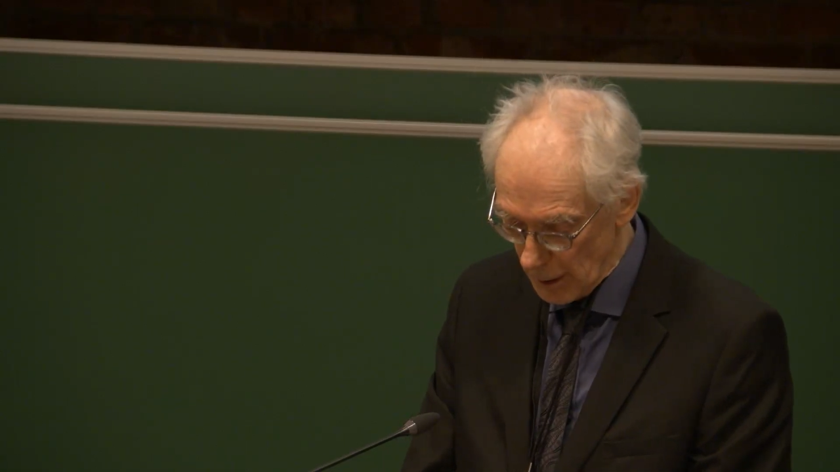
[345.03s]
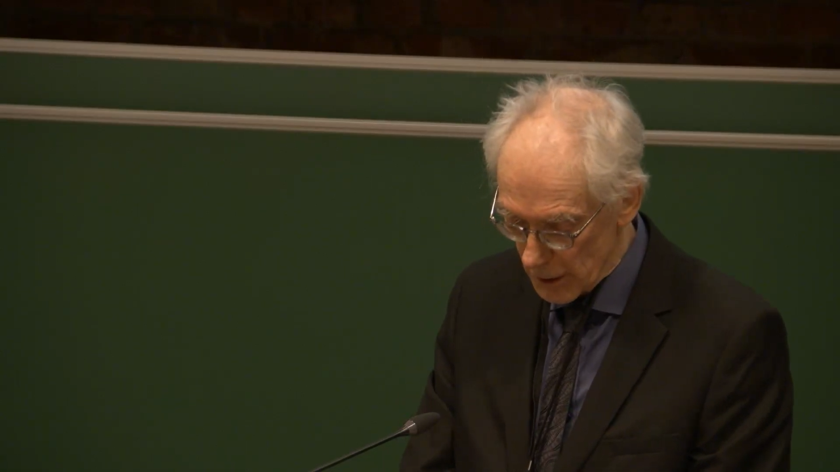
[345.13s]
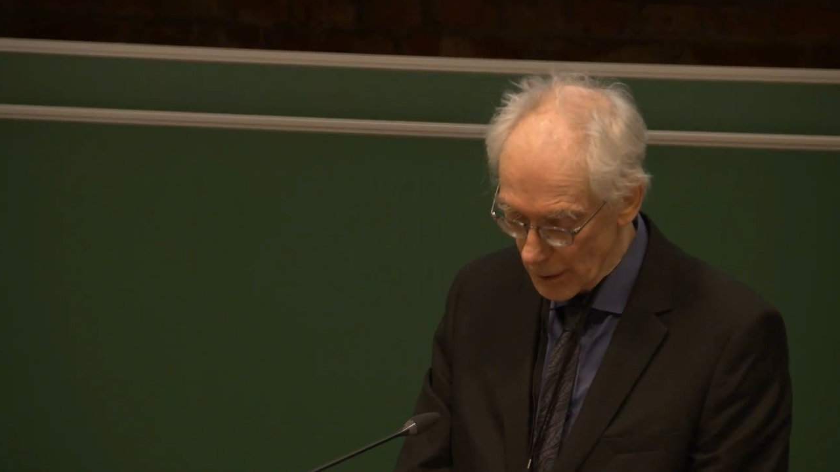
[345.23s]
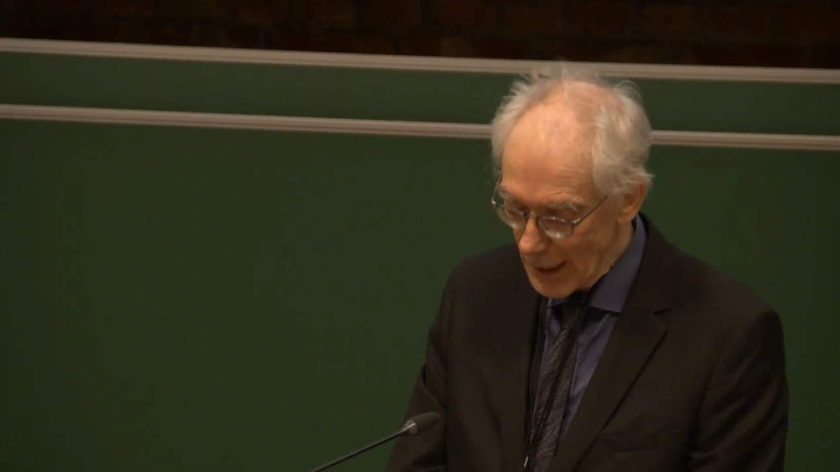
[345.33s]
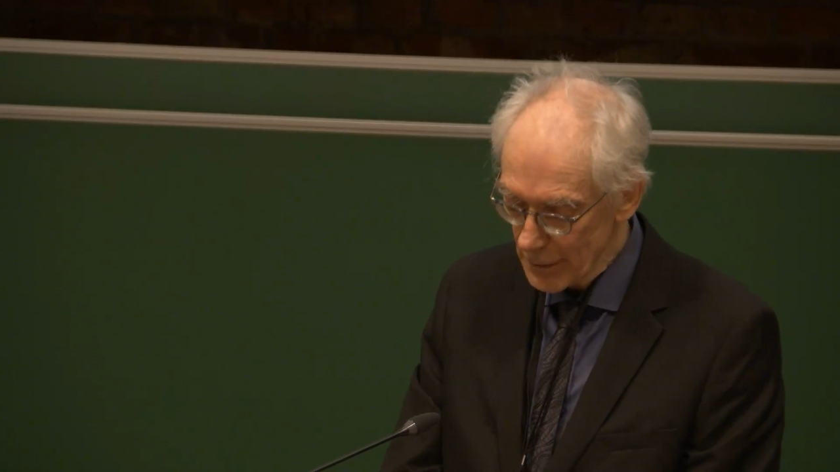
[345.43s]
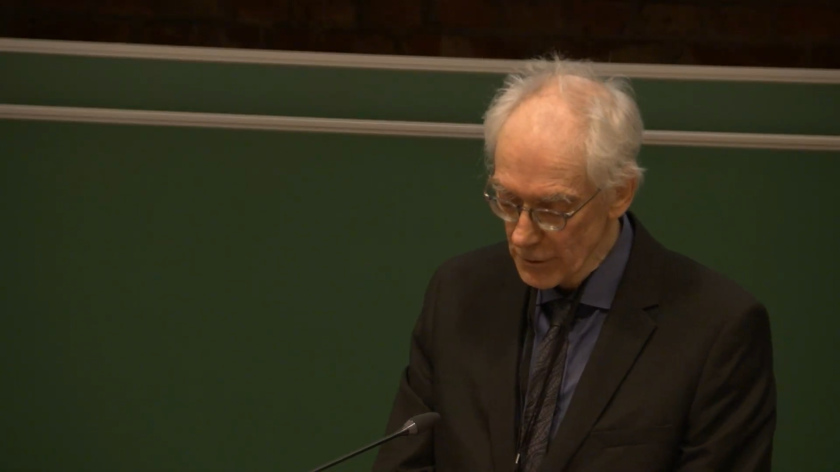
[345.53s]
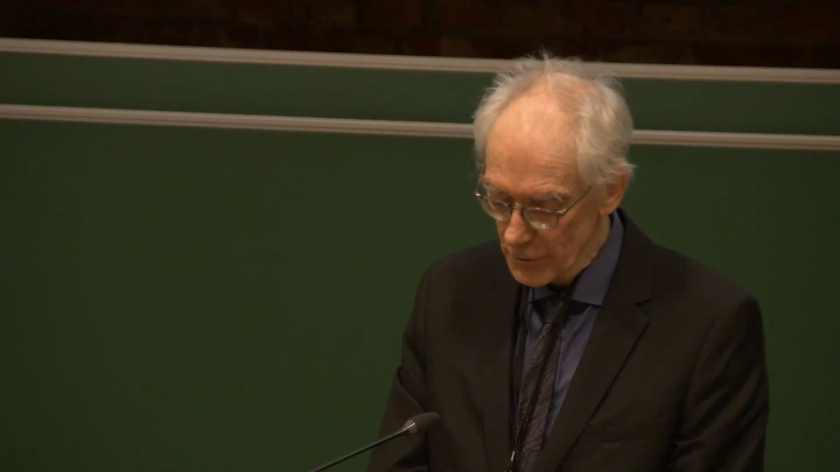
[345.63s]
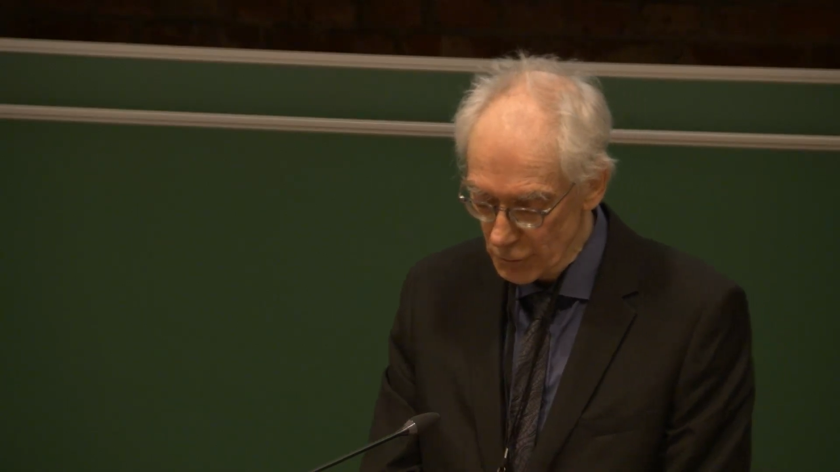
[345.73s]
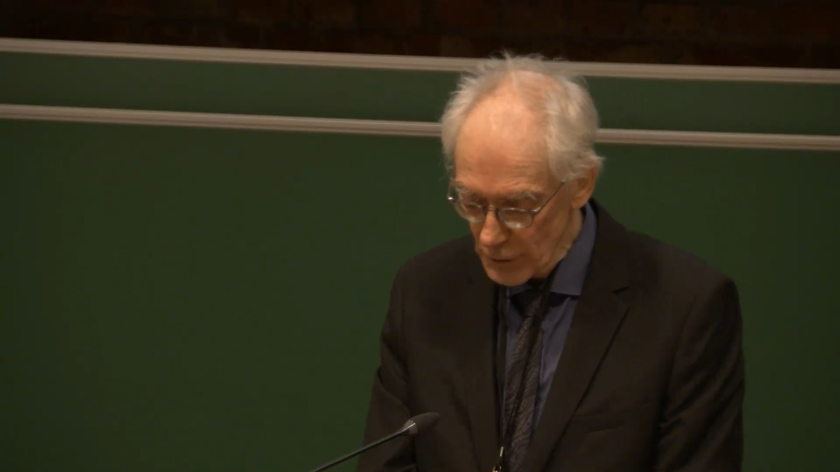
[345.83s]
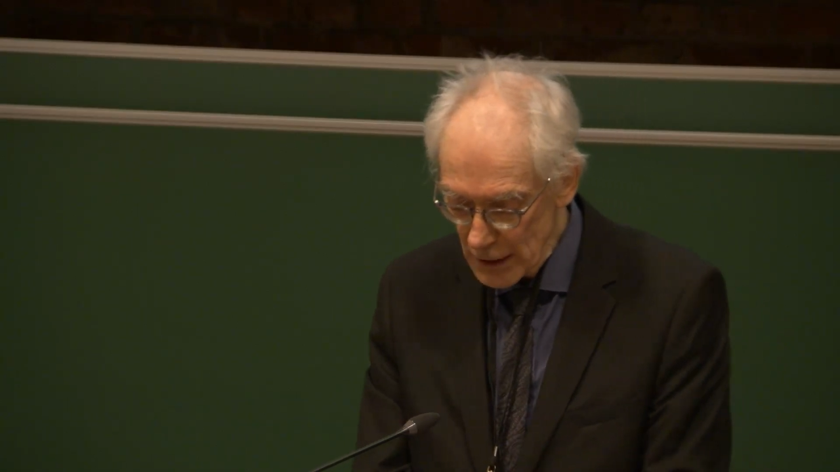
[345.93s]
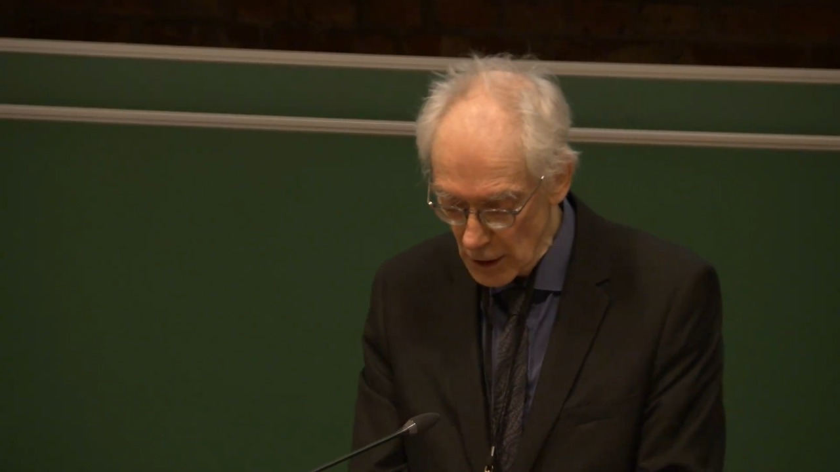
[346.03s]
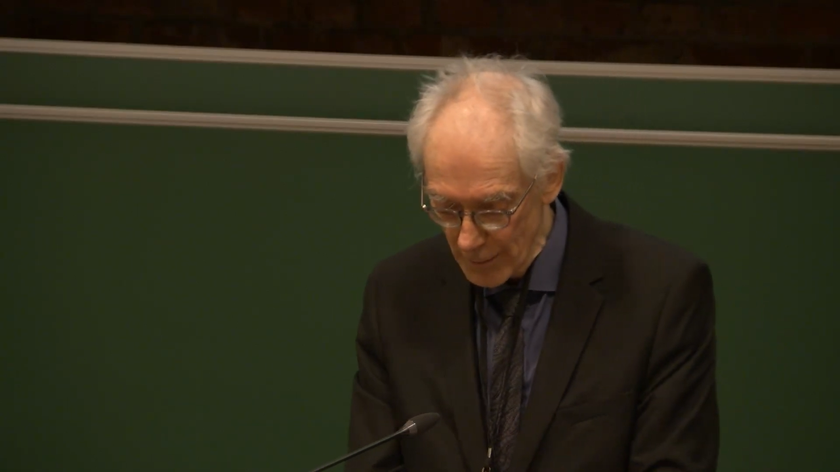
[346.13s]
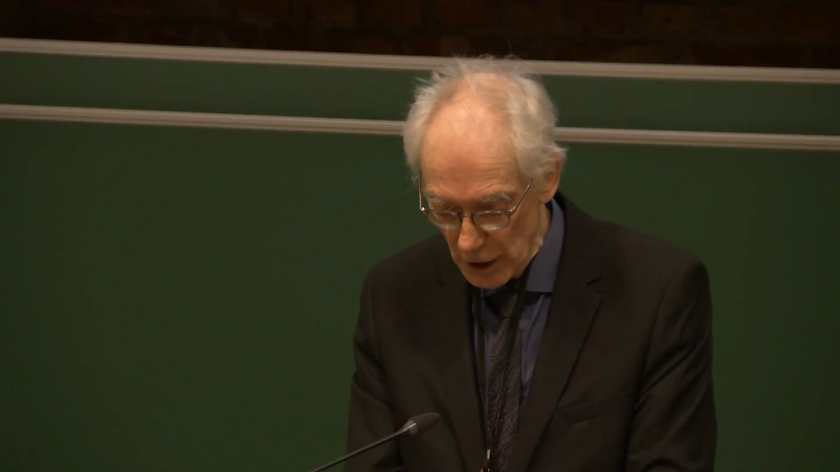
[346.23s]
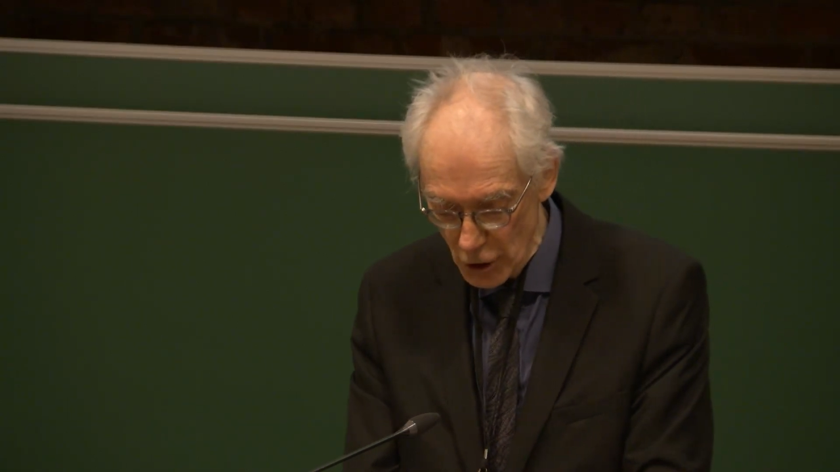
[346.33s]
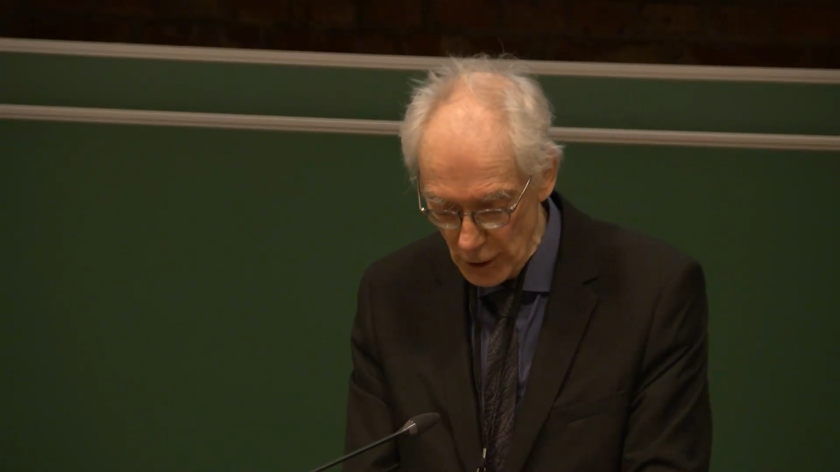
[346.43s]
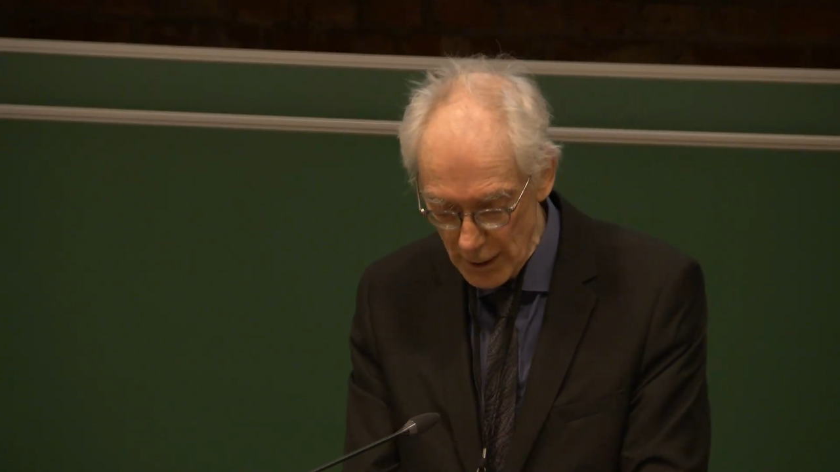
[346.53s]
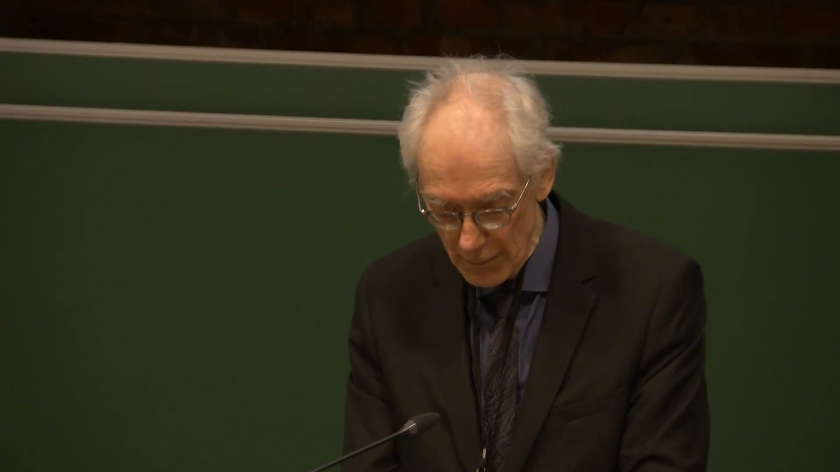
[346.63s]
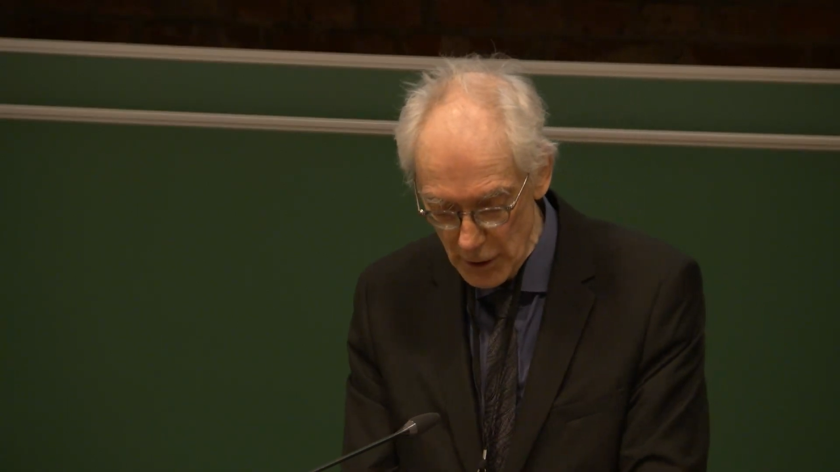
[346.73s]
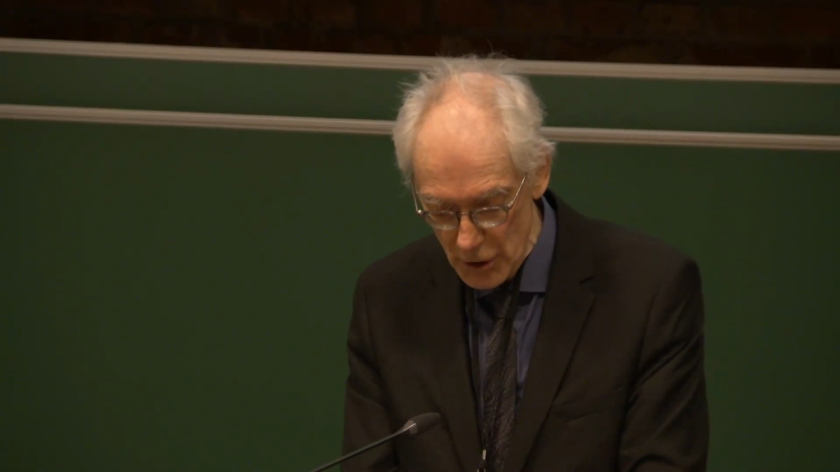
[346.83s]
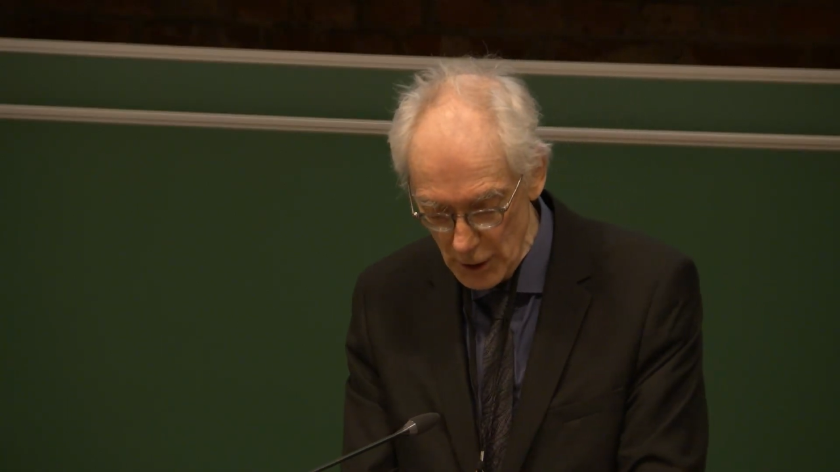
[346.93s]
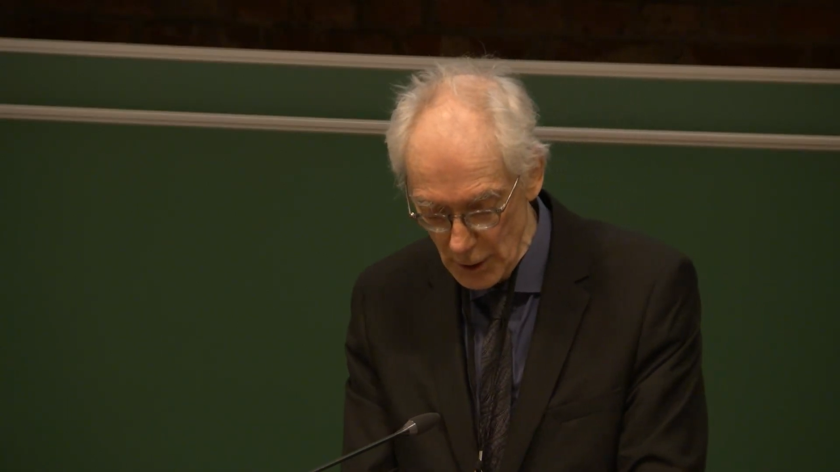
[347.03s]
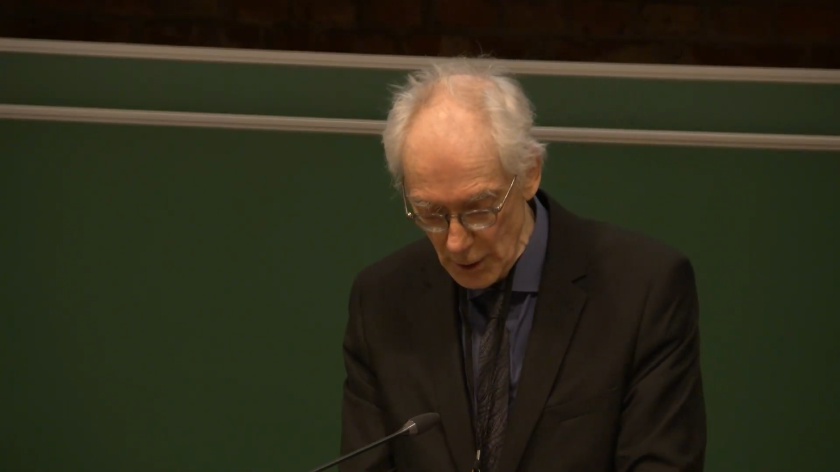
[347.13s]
So that three-dimensional image